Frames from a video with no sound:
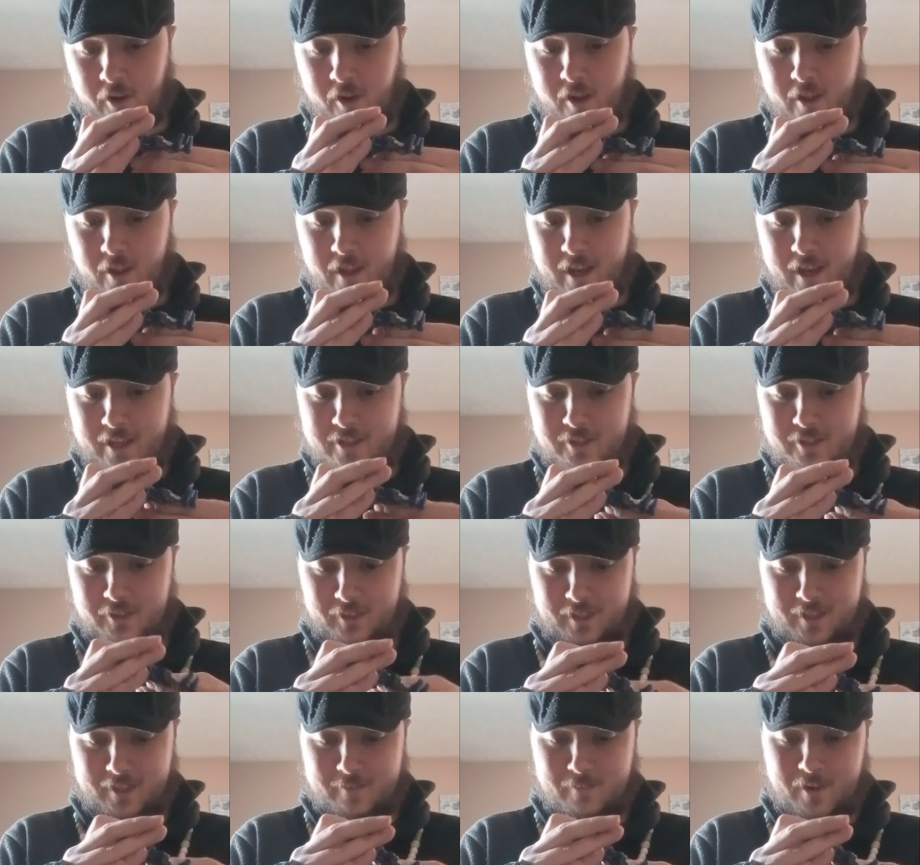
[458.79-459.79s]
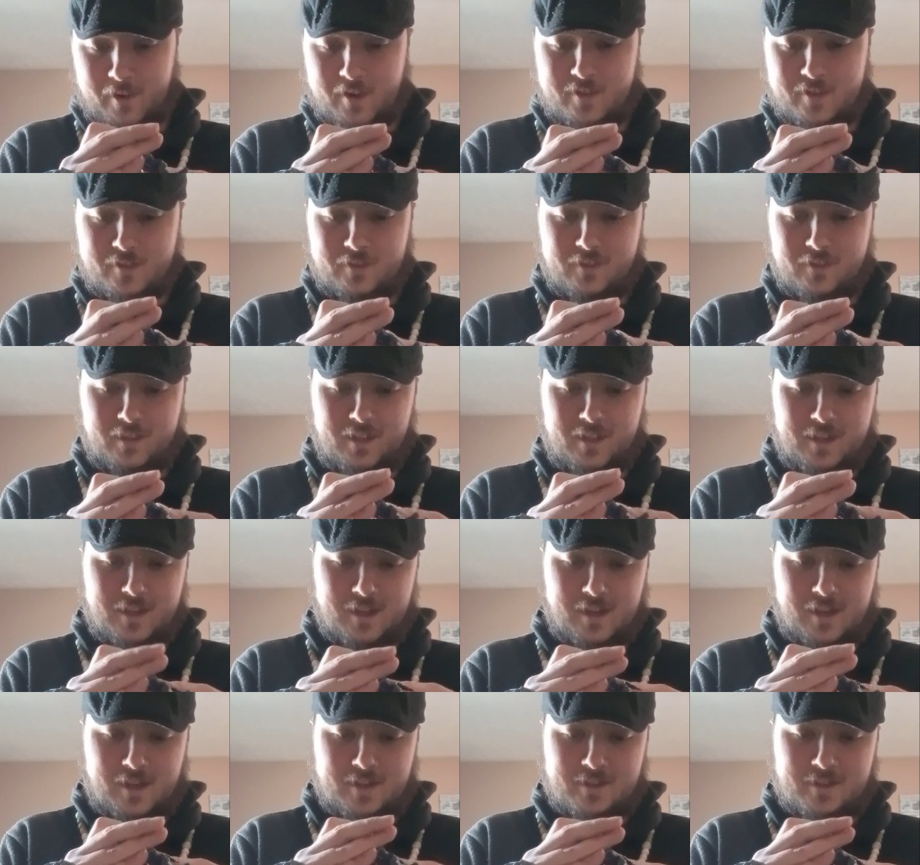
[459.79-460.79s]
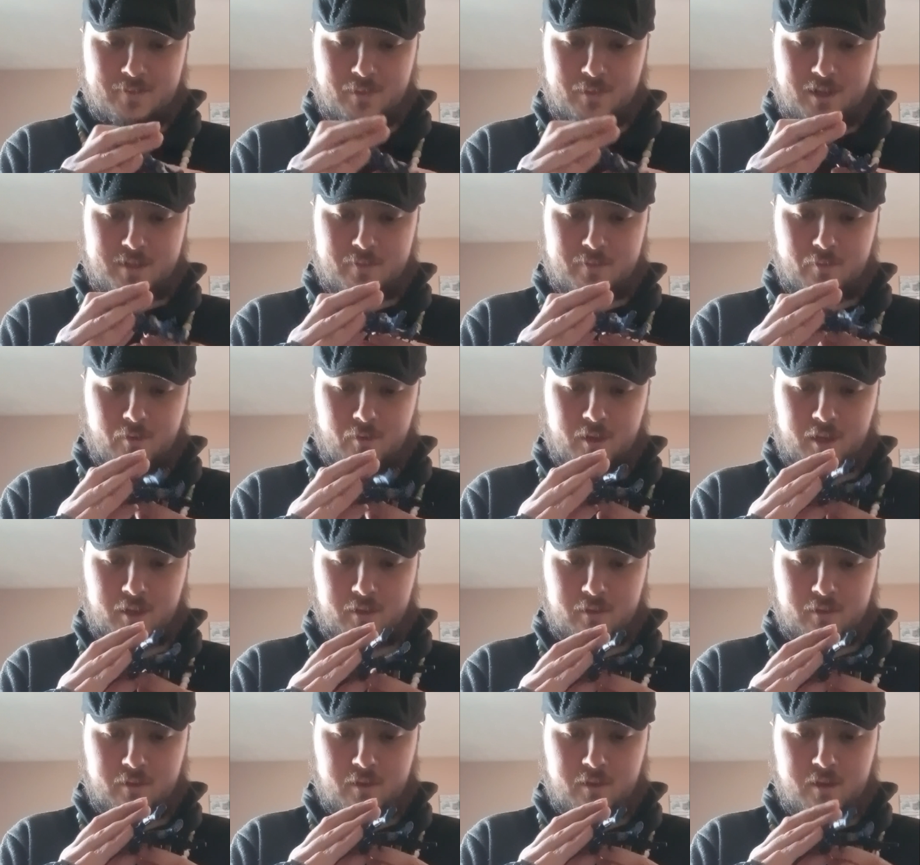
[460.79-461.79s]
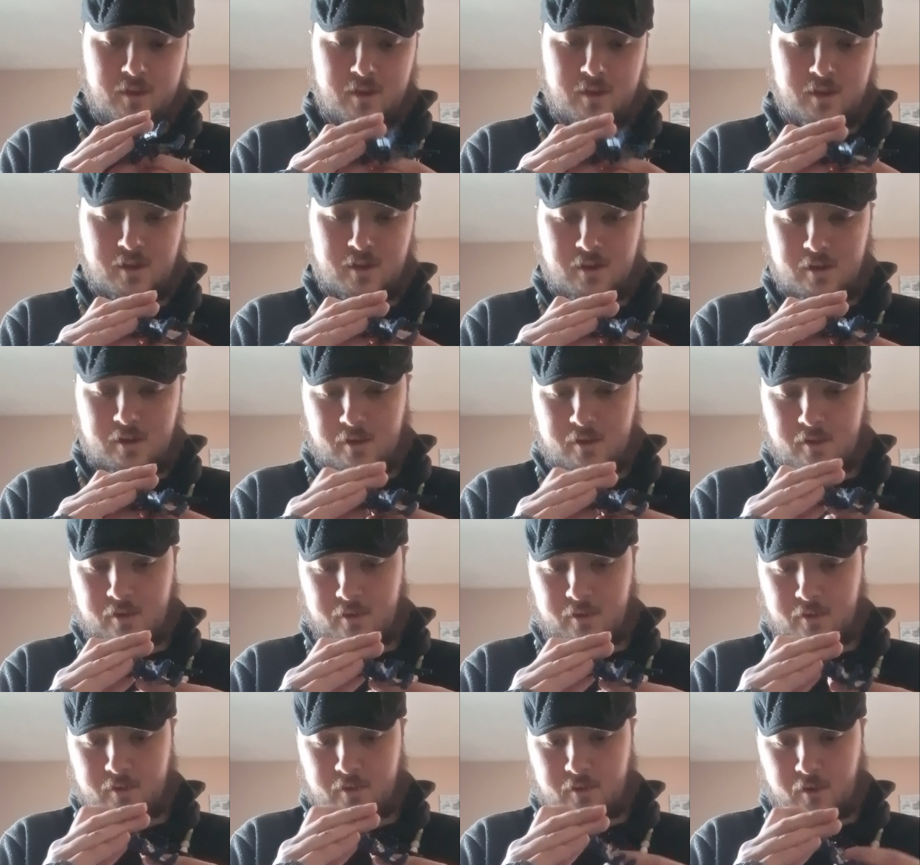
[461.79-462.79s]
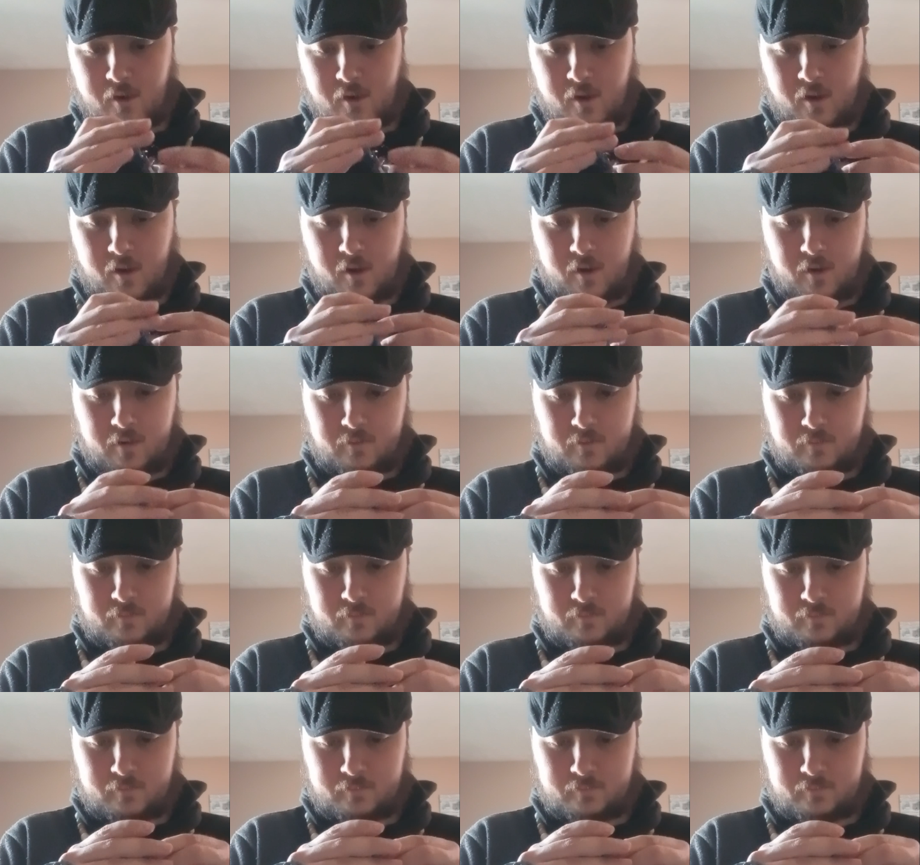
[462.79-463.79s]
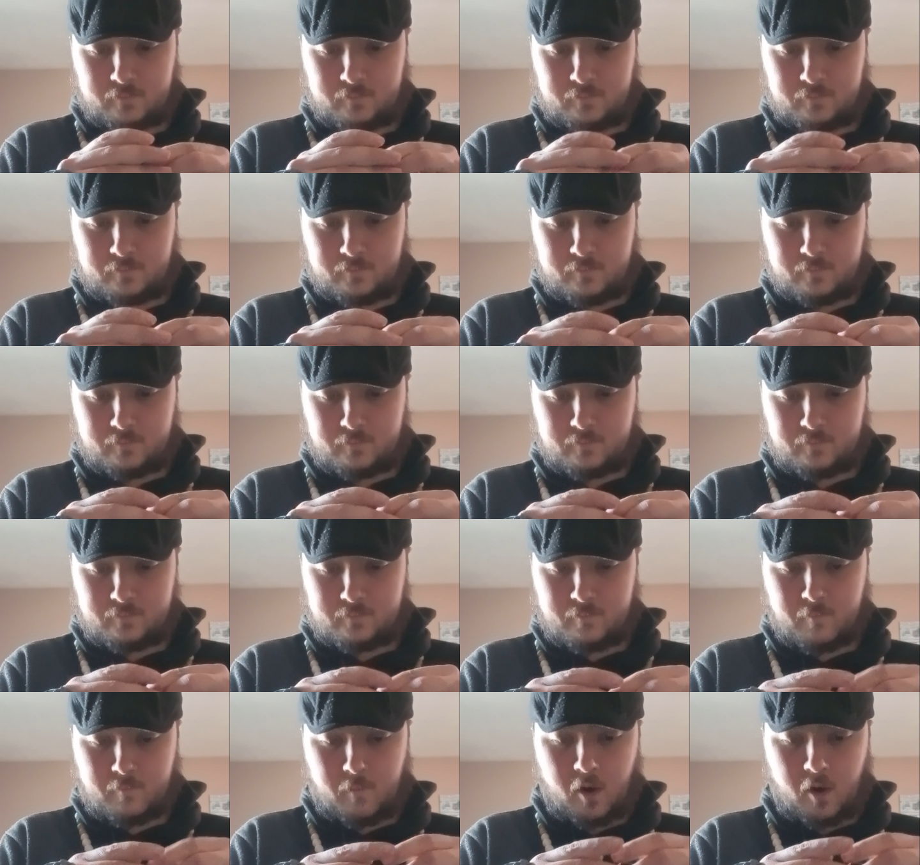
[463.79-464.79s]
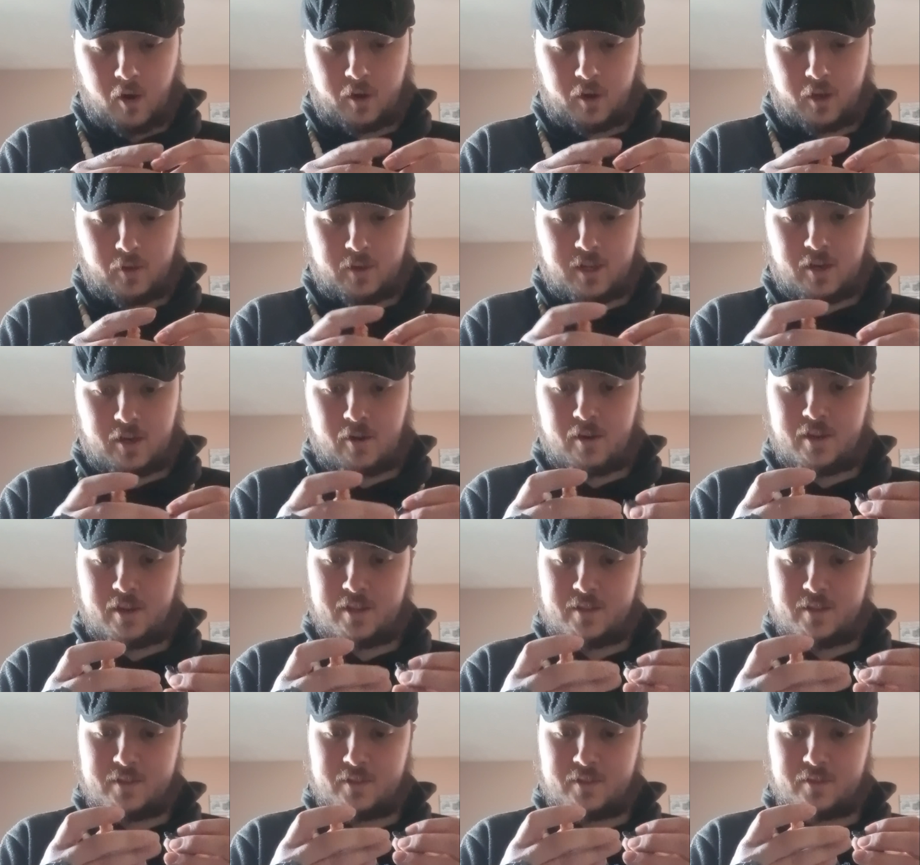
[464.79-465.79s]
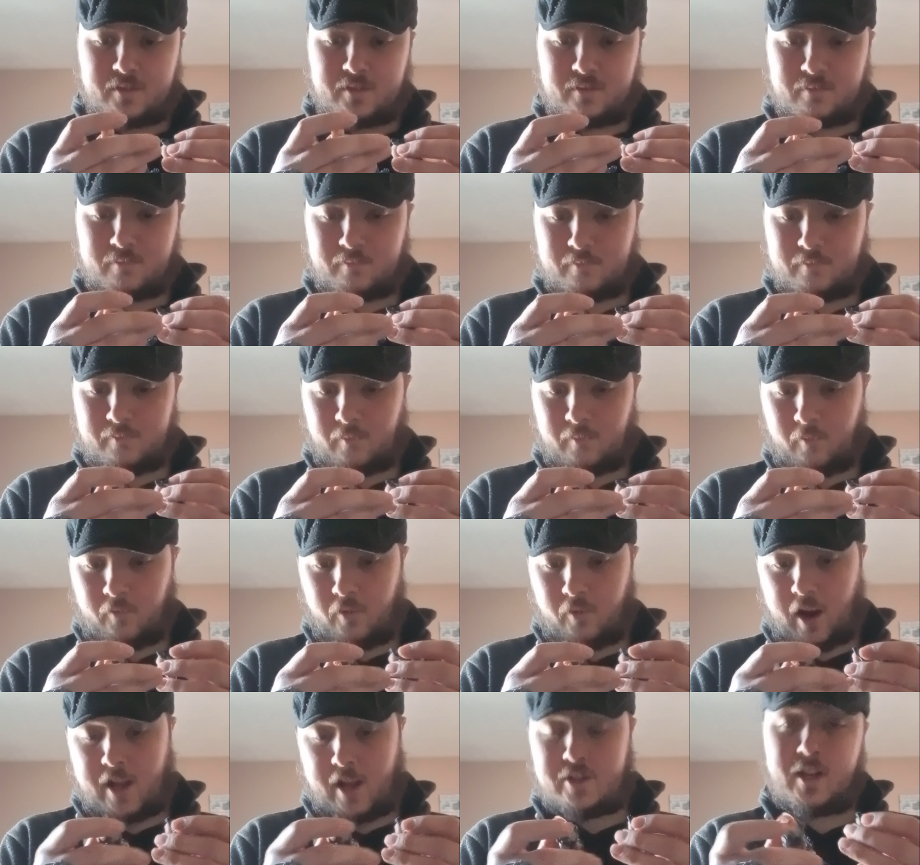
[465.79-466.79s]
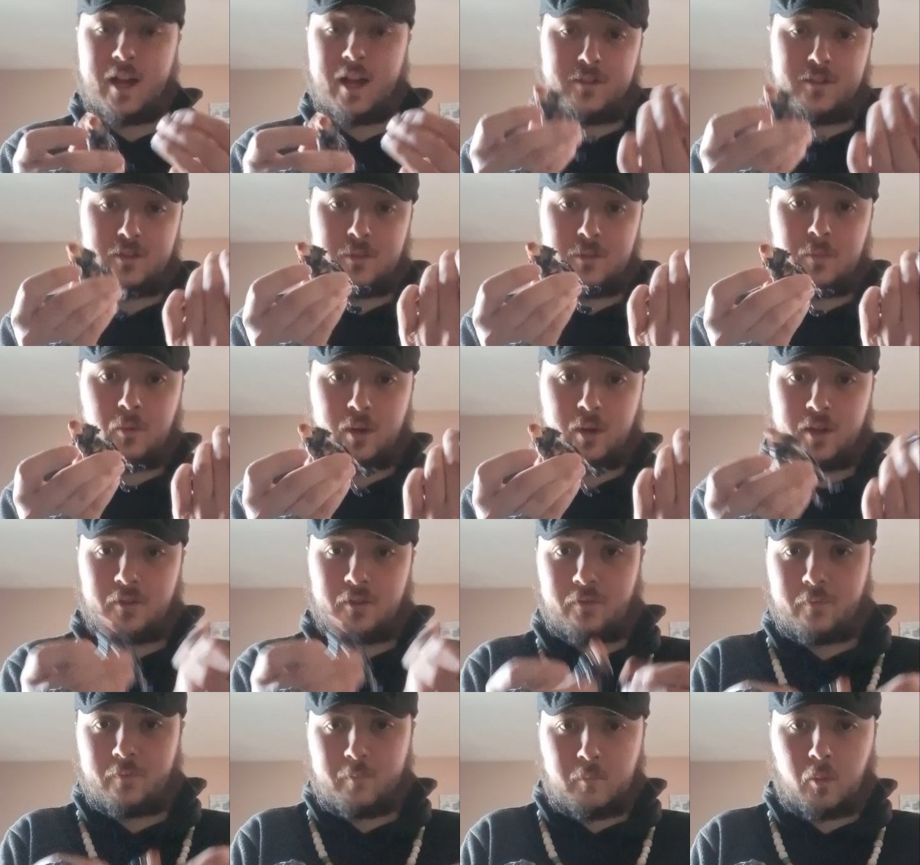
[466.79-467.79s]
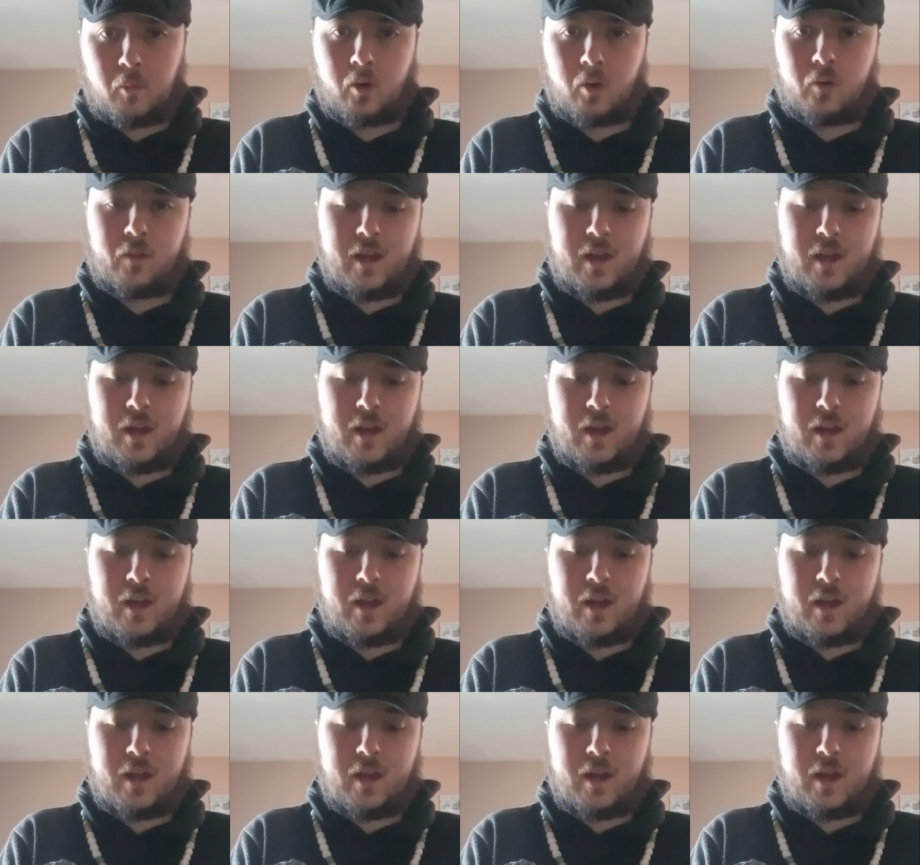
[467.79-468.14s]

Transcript: actually, compared to the uh, Space Marine. Our Margot here is fragile to the point of borderline